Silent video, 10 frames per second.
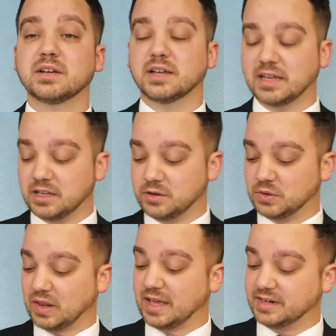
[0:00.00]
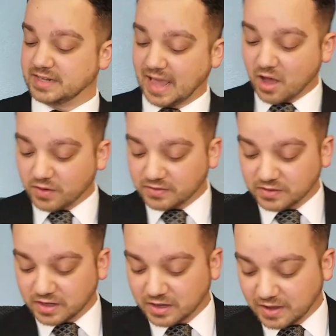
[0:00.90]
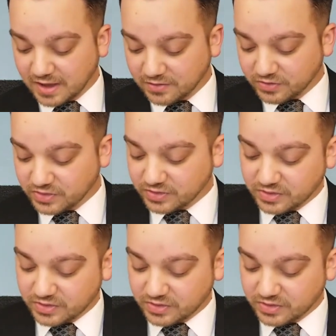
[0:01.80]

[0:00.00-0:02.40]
and it let down, and, the, uh, and